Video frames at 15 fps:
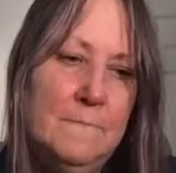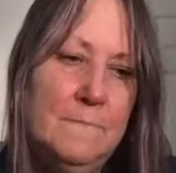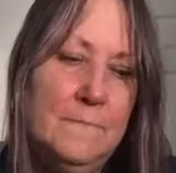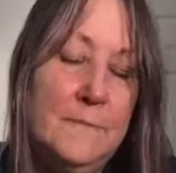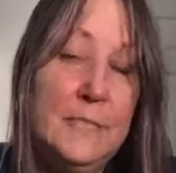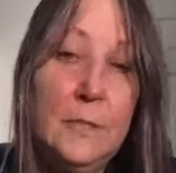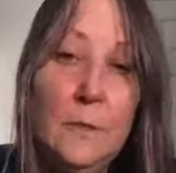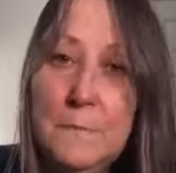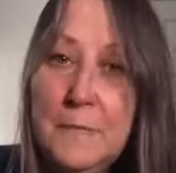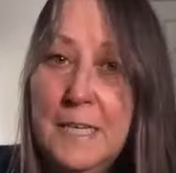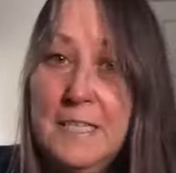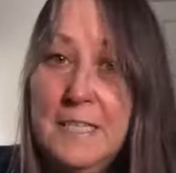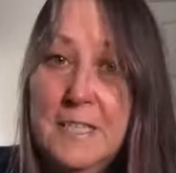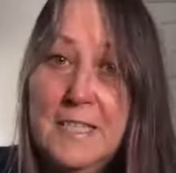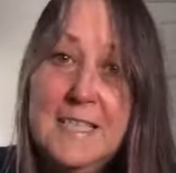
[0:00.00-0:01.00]
So I'm going
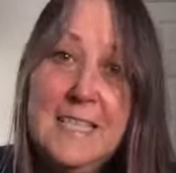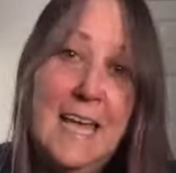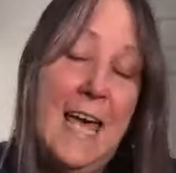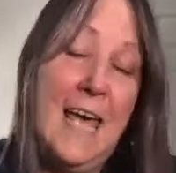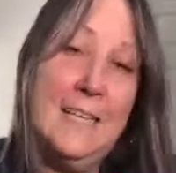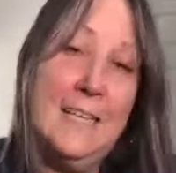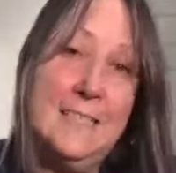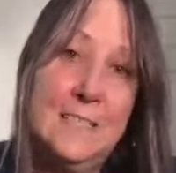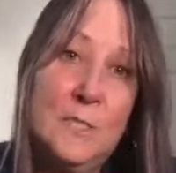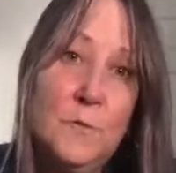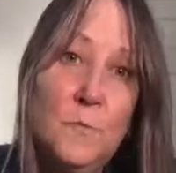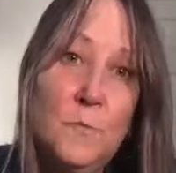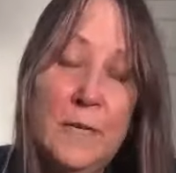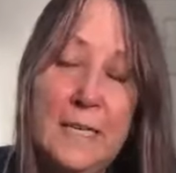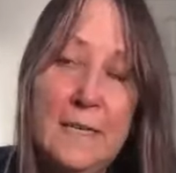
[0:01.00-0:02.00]
to just end
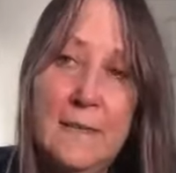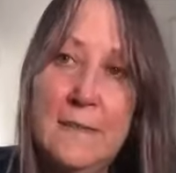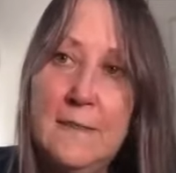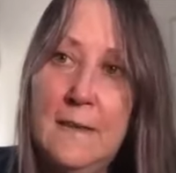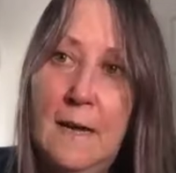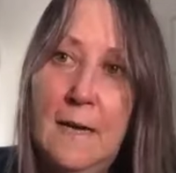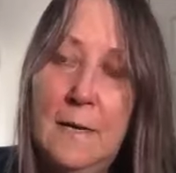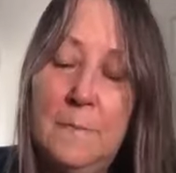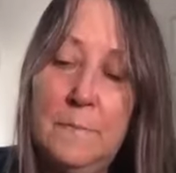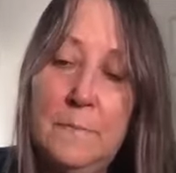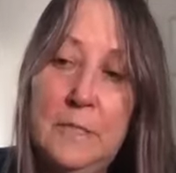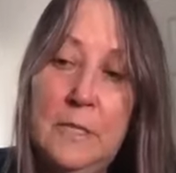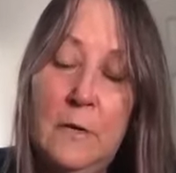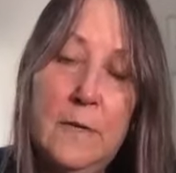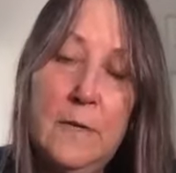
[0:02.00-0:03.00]
with,
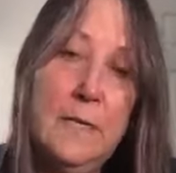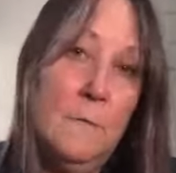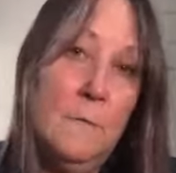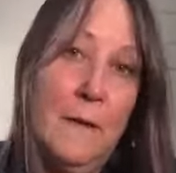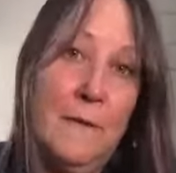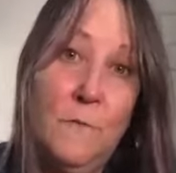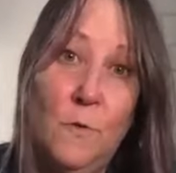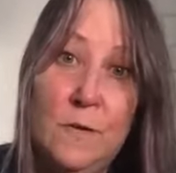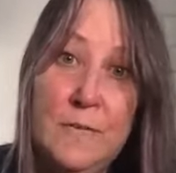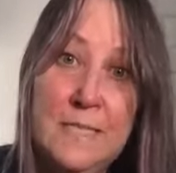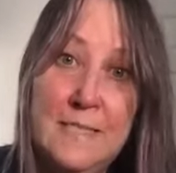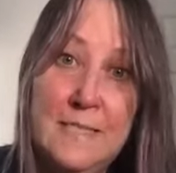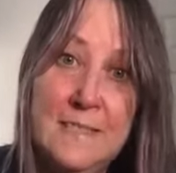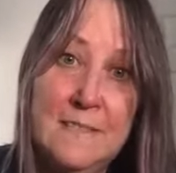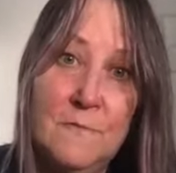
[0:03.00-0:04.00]
you know, Heal My
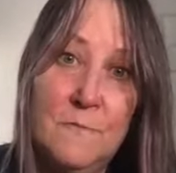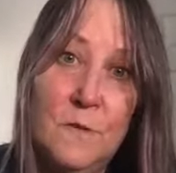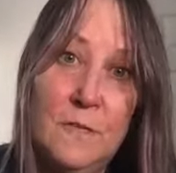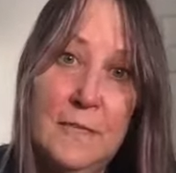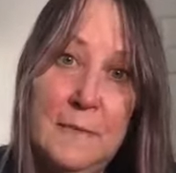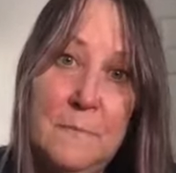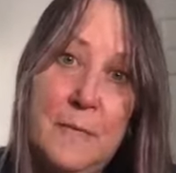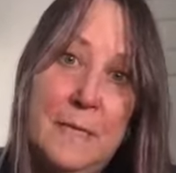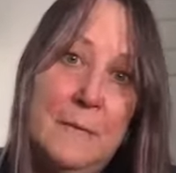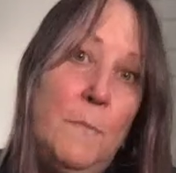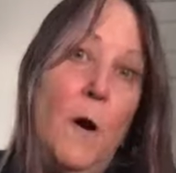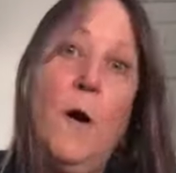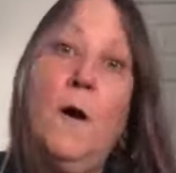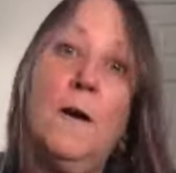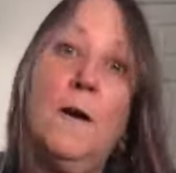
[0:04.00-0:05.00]
Voice is a really big
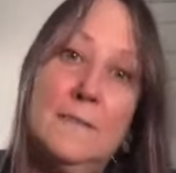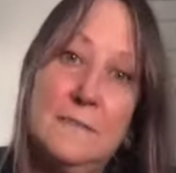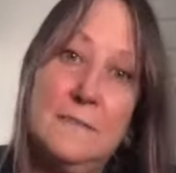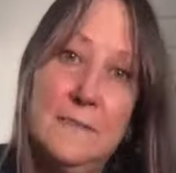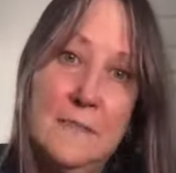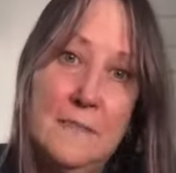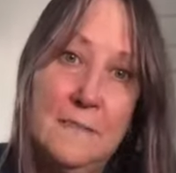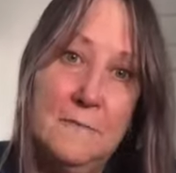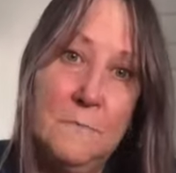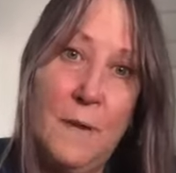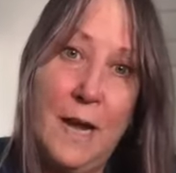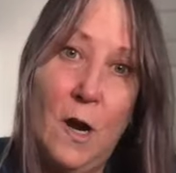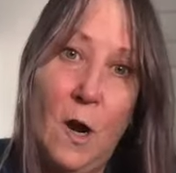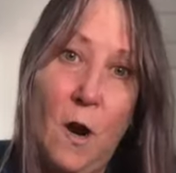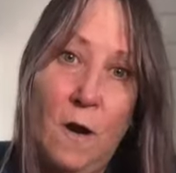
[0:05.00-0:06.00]
part of
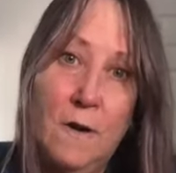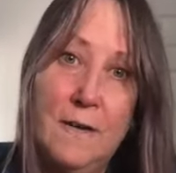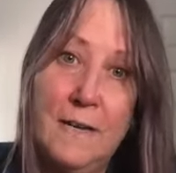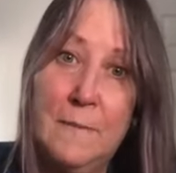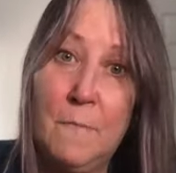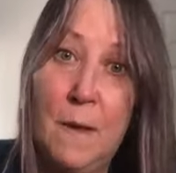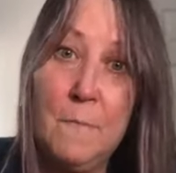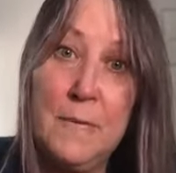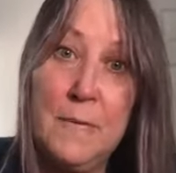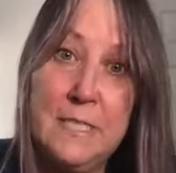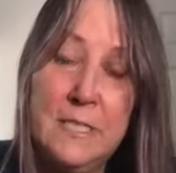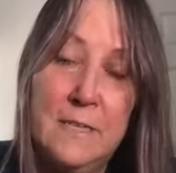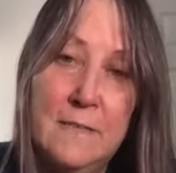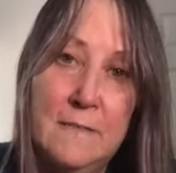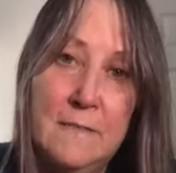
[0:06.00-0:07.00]
my heart and my
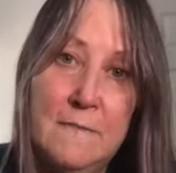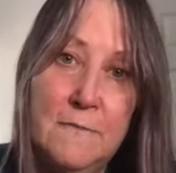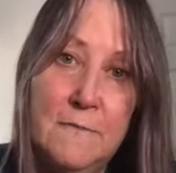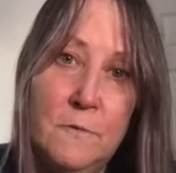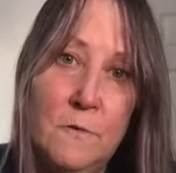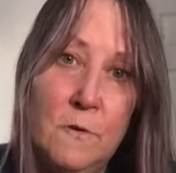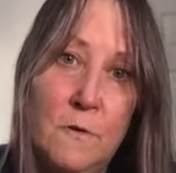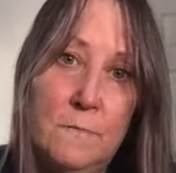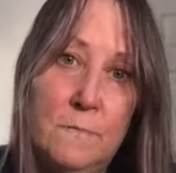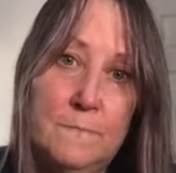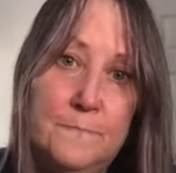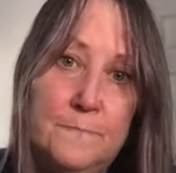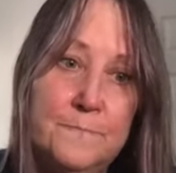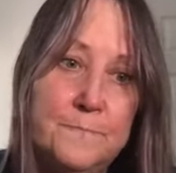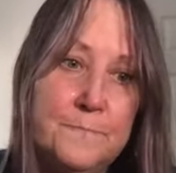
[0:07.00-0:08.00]
mission for
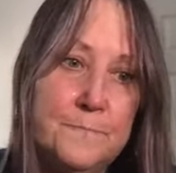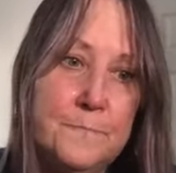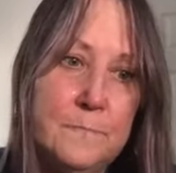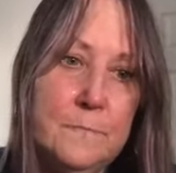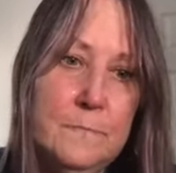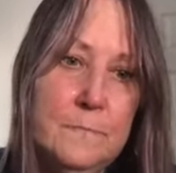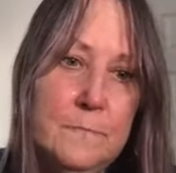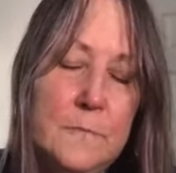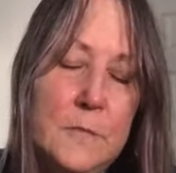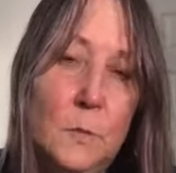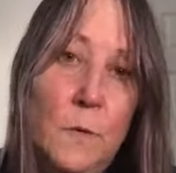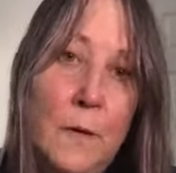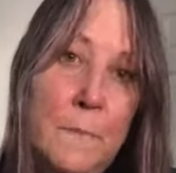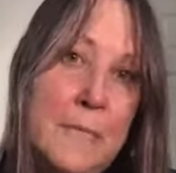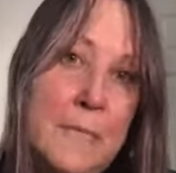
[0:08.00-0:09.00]

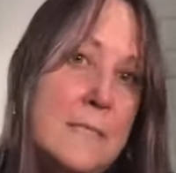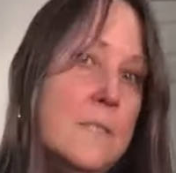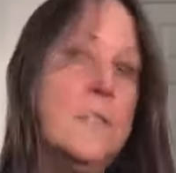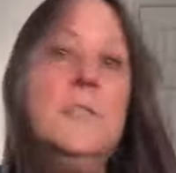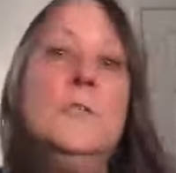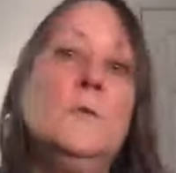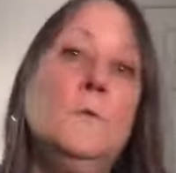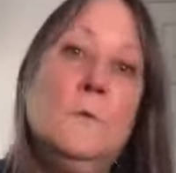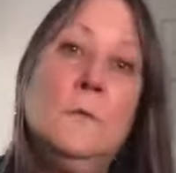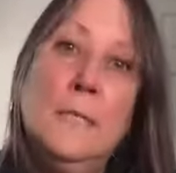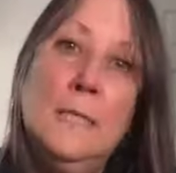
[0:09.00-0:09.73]
women to